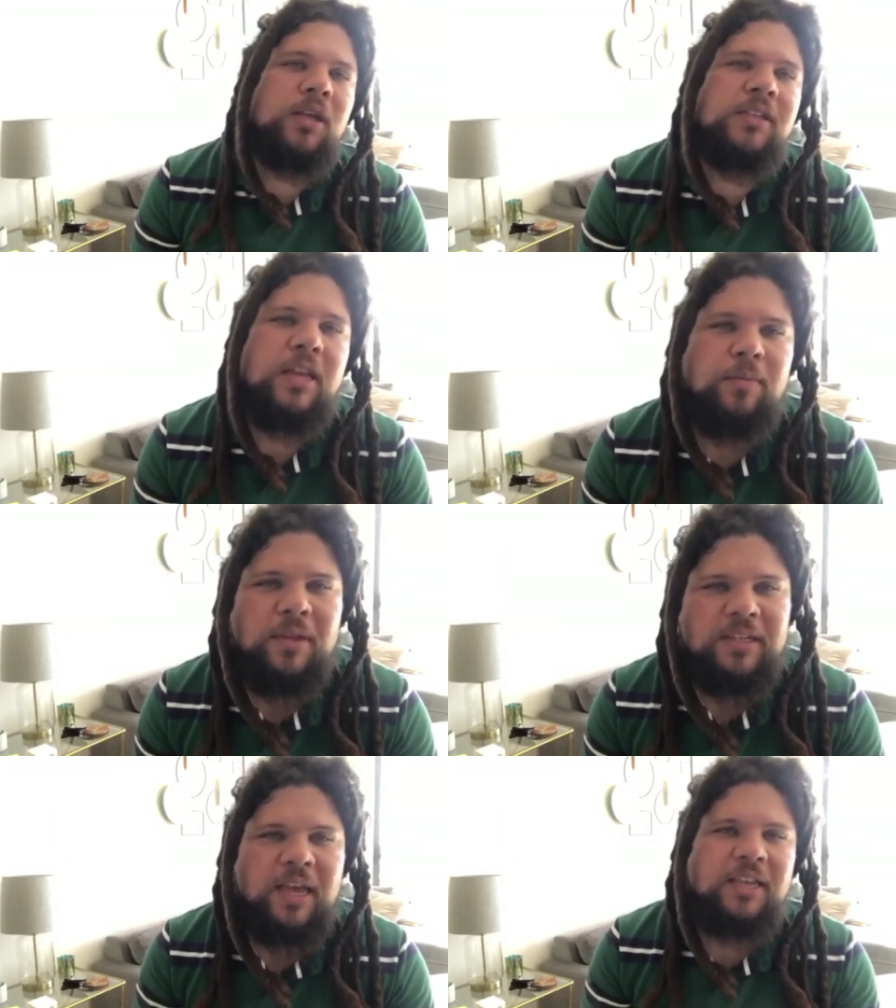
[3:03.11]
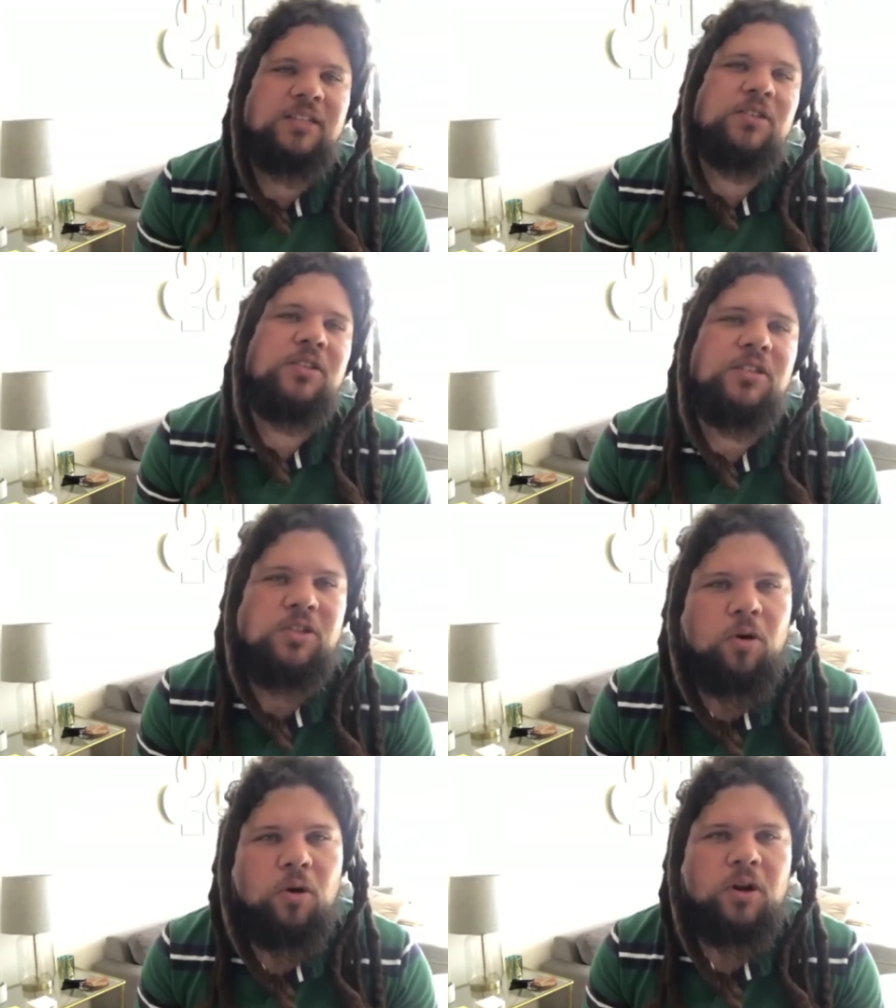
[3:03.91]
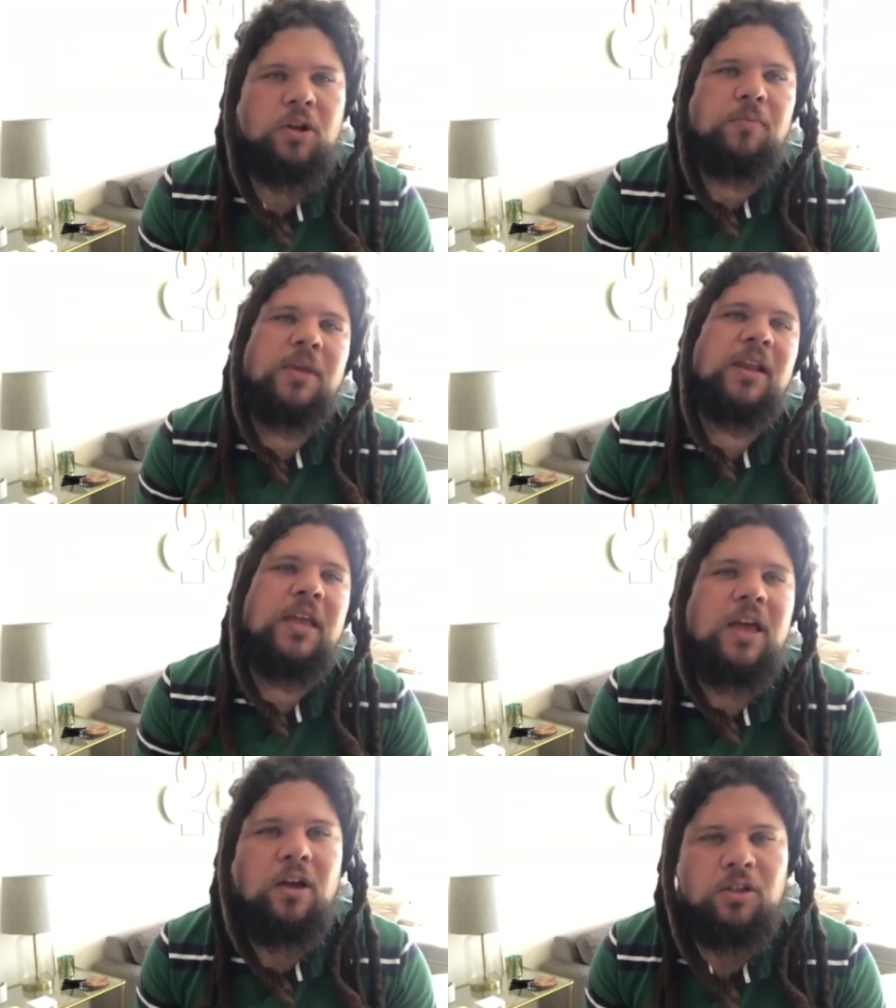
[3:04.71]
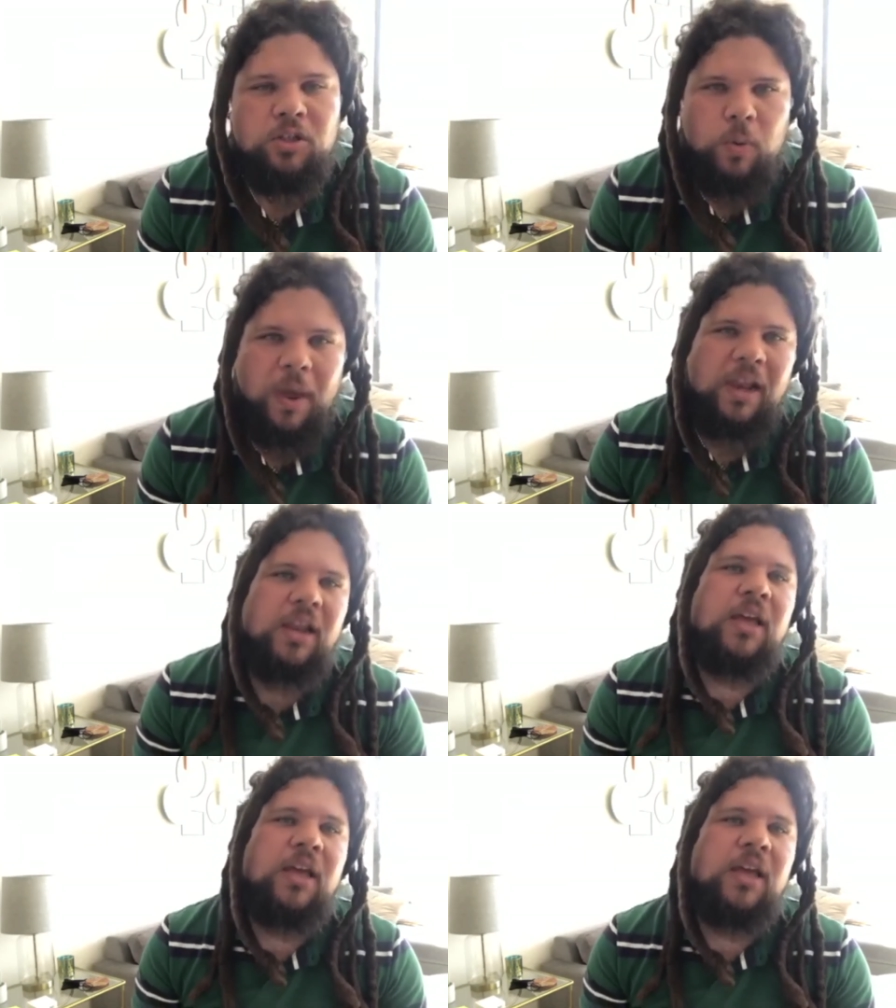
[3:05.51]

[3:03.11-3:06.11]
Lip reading: Send missiles to destroy the billion swell?